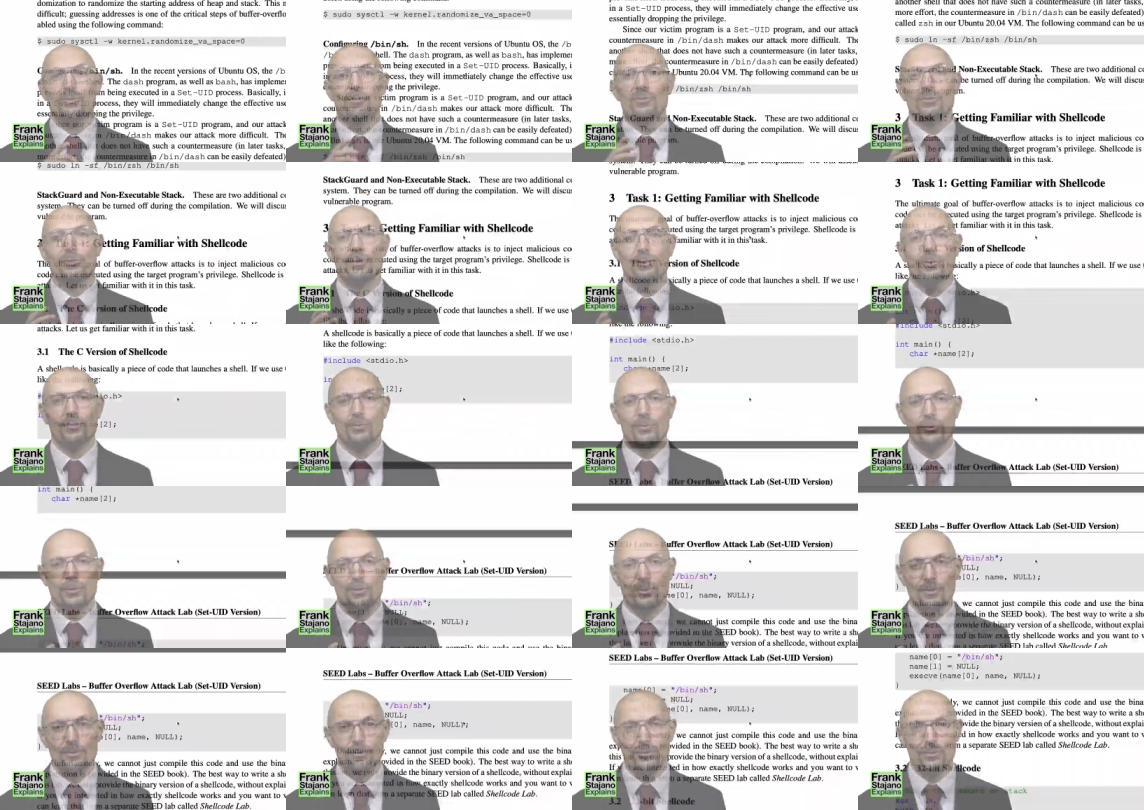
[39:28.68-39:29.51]
search for
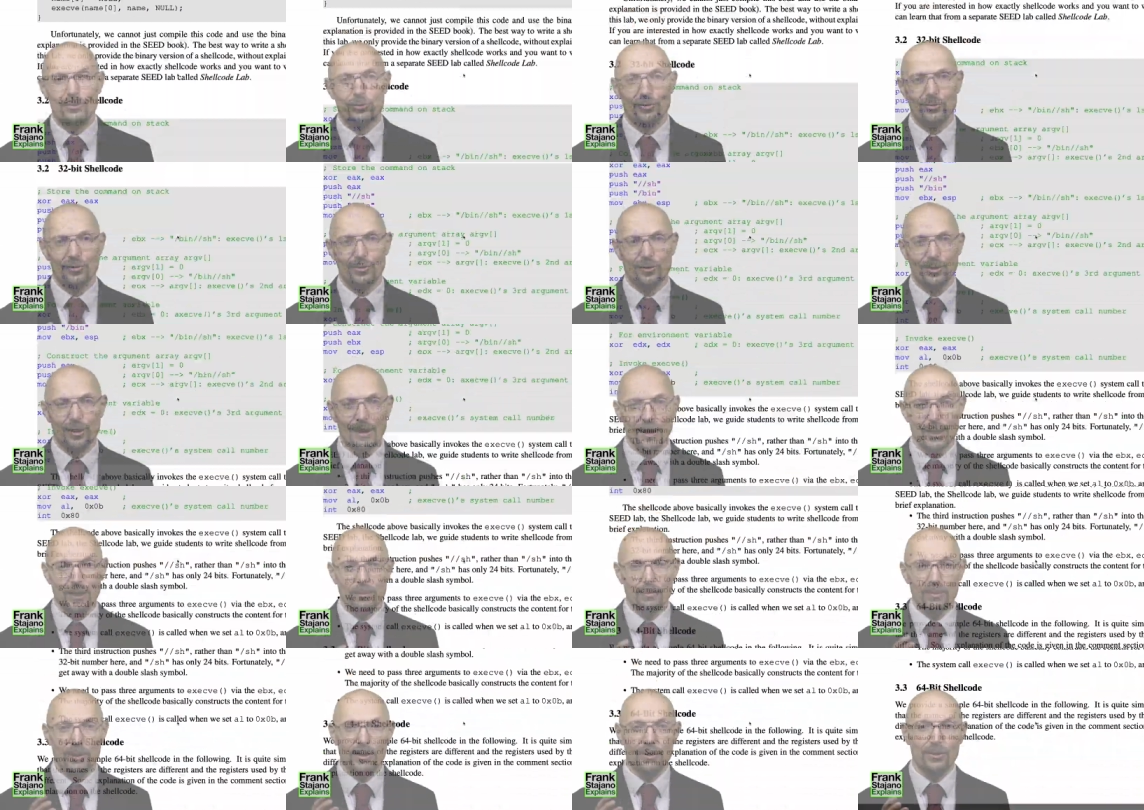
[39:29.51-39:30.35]
solutions
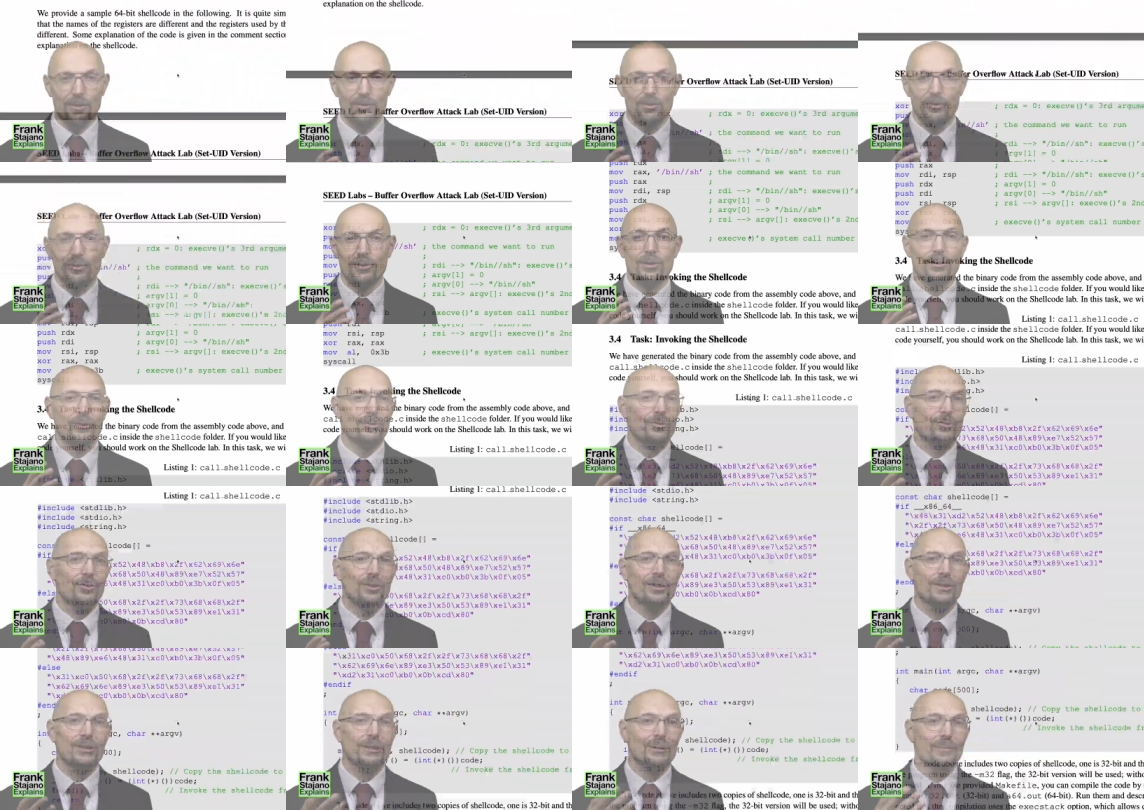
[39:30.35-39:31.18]
online because you're not
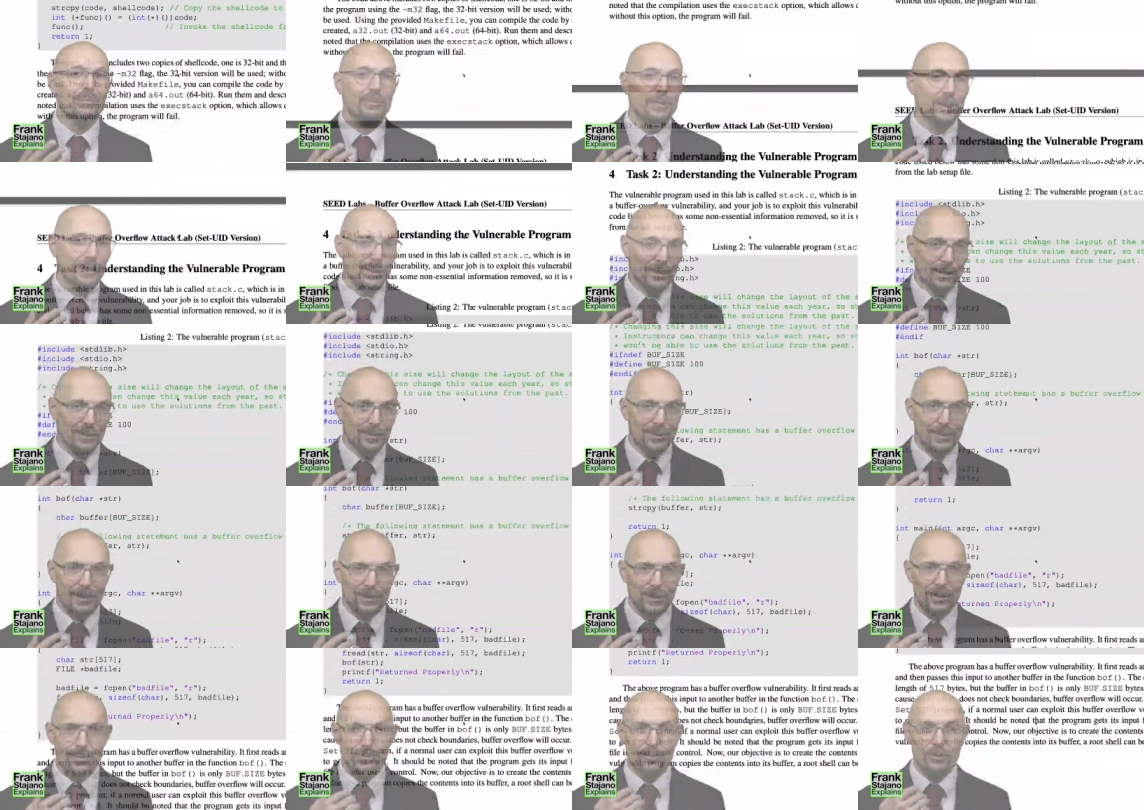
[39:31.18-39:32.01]
cheating me.
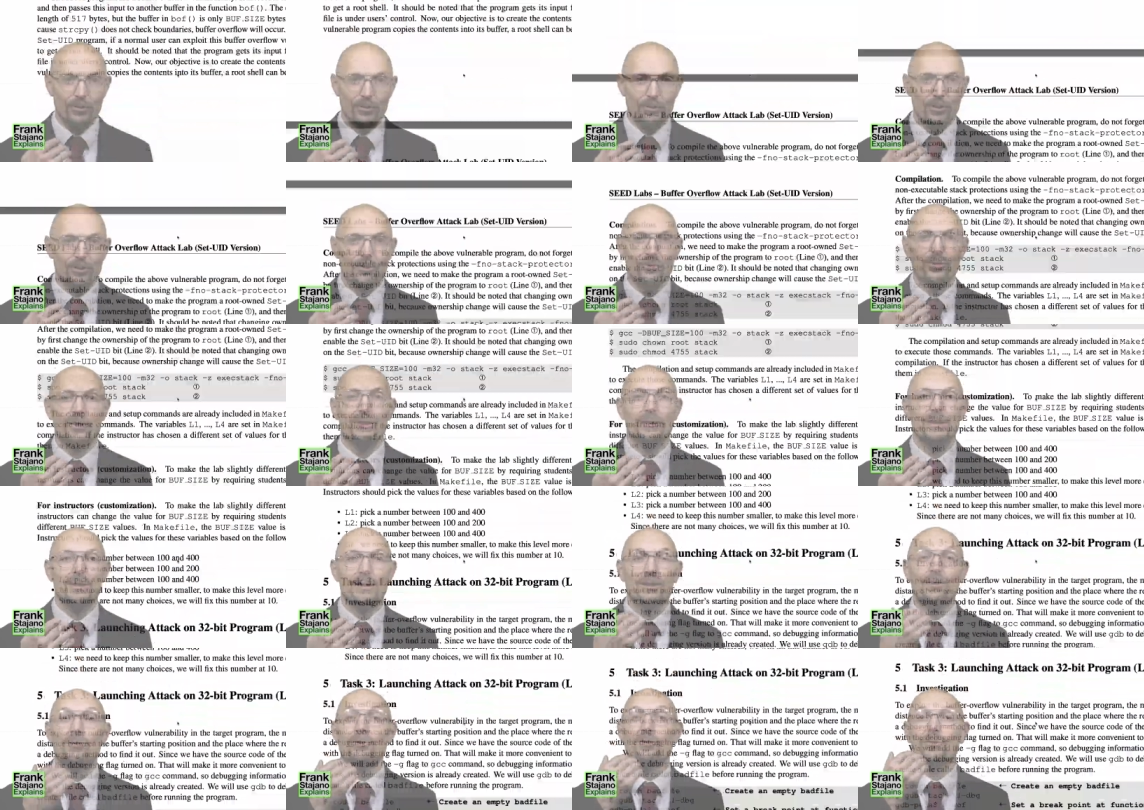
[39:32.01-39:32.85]
You're only
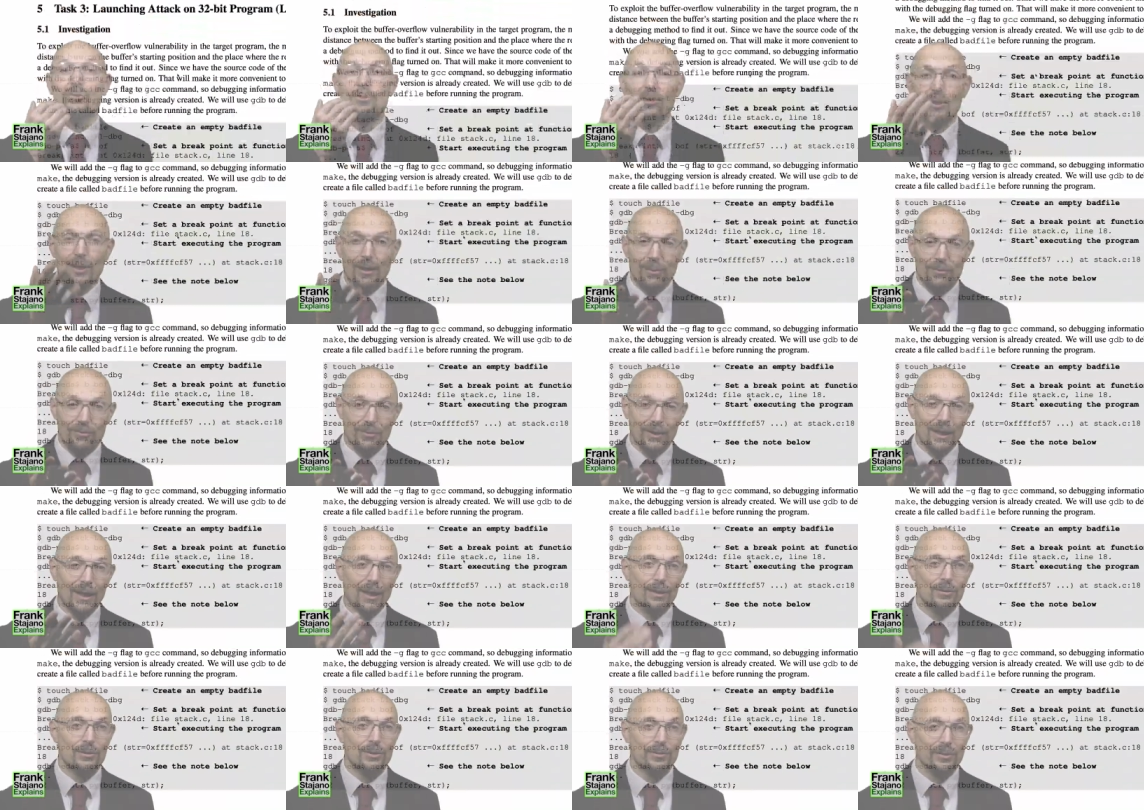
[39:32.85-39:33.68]
cheating yourself
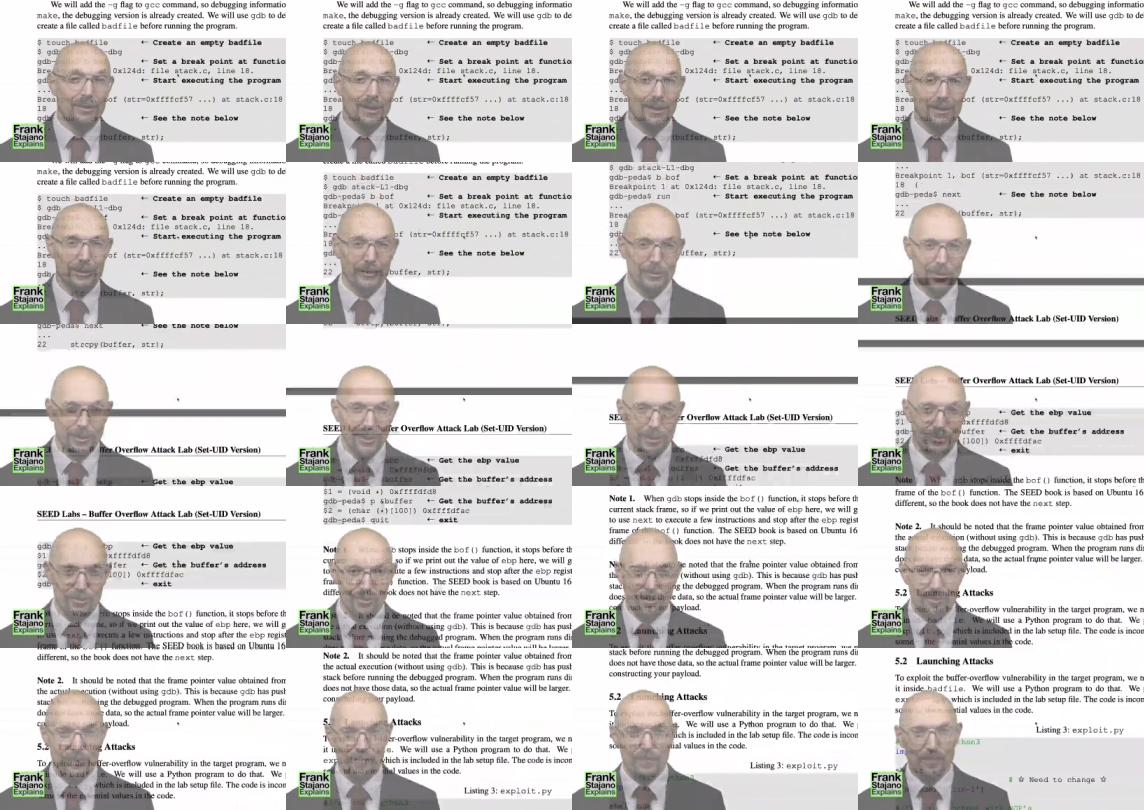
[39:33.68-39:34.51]
out of an
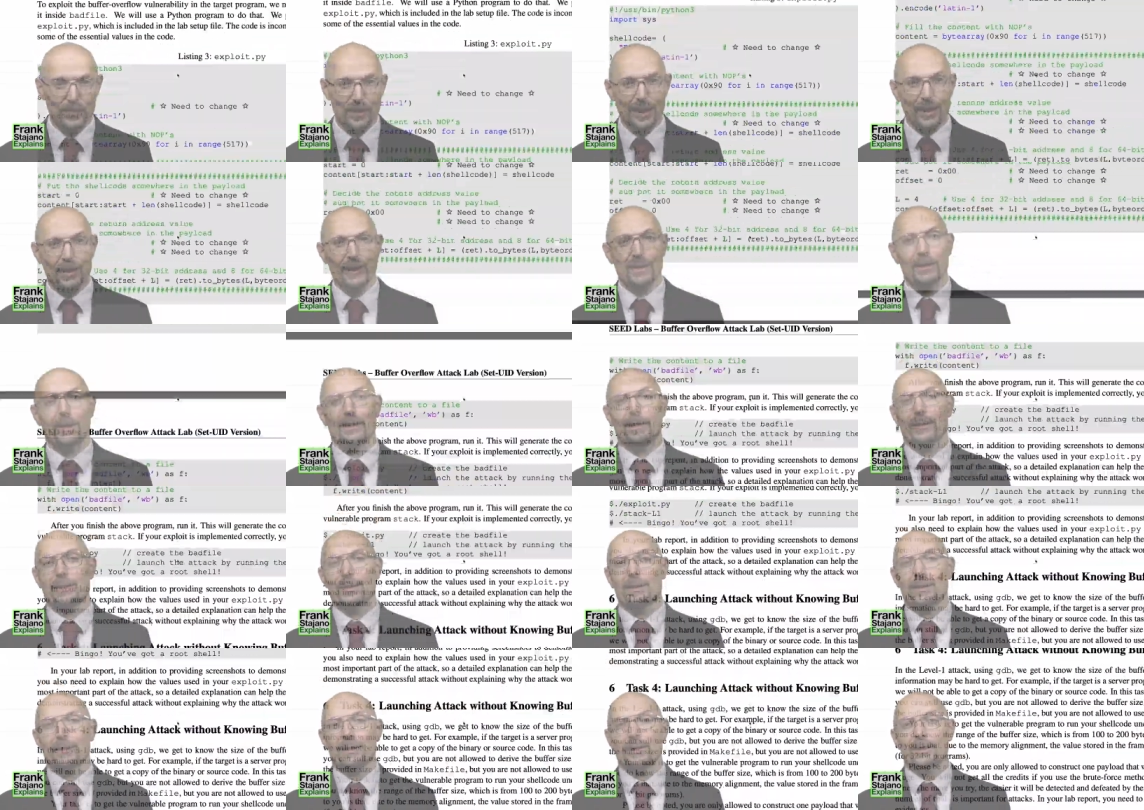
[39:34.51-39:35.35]
education.
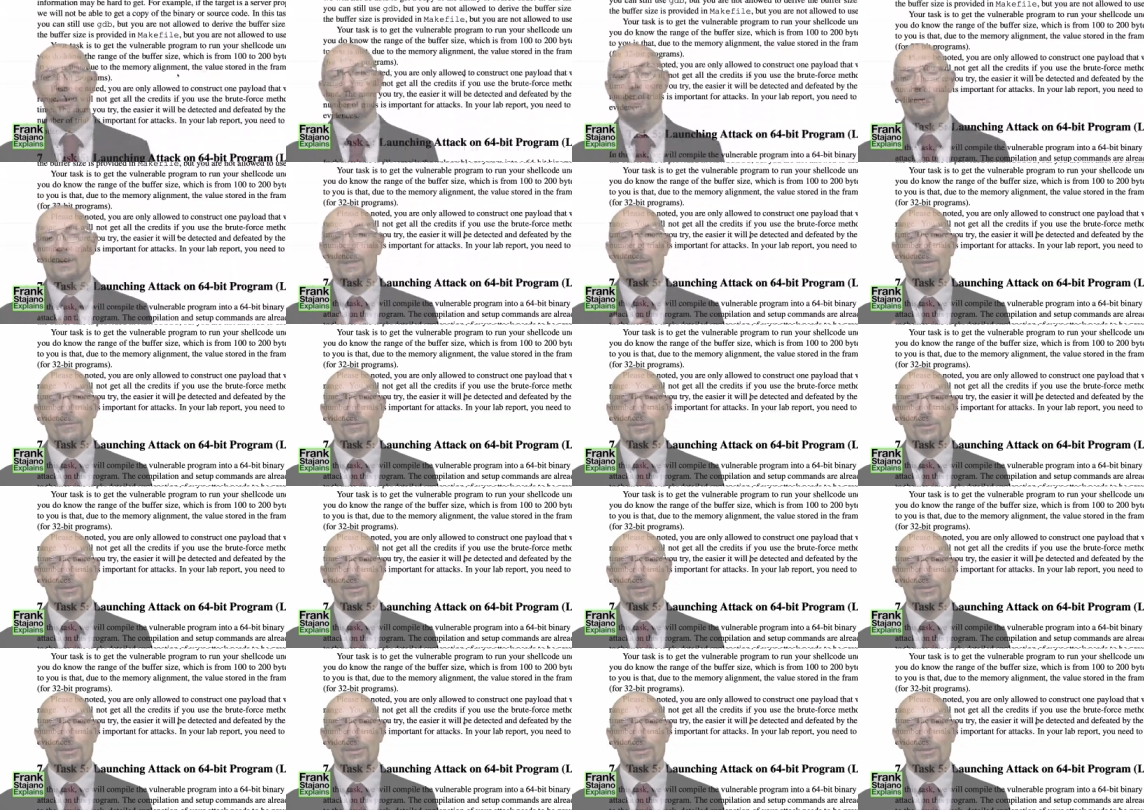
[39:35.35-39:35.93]
You will never